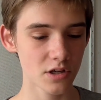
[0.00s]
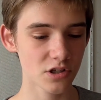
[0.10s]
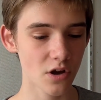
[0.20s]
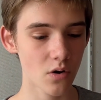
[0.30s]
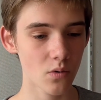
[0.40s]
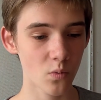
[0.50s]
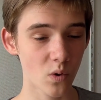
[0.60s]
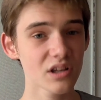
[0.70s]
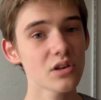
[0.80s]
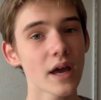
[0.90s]
So
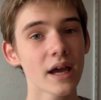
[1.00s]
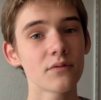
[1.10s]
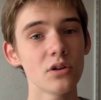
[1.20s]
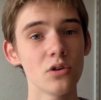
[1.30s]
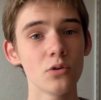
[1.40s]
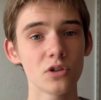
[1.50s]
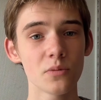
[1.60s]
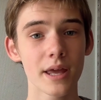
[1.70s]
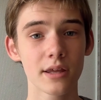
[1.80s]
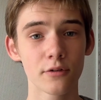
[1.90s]
what you have to do
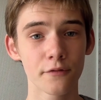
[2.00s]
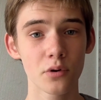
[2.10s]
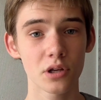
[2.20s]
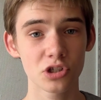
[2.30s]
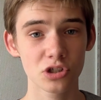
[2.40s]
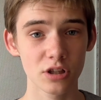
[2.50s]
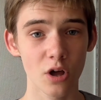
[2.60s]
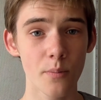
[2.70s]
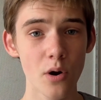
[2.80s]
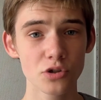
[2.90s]
to make your footage
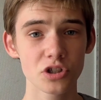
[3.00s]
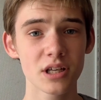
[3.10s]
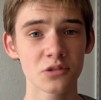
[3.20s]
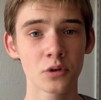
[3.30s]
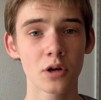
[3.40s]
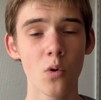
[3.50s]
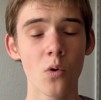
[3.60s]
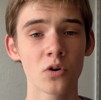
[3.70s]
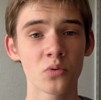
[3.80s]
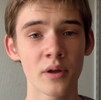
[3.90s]
slow motion is
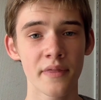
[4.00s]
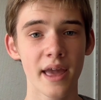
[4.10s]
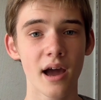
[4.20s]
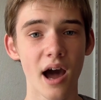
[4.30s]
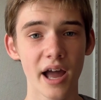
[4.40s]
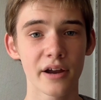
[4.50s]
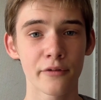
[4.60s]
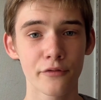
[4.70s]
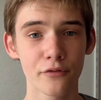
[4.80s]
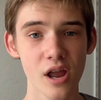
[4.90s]
record with a
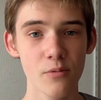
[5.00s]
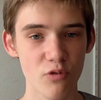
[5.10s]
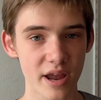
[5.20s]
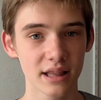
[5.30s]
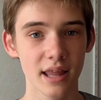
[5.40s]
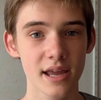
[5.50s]
higher frame rate,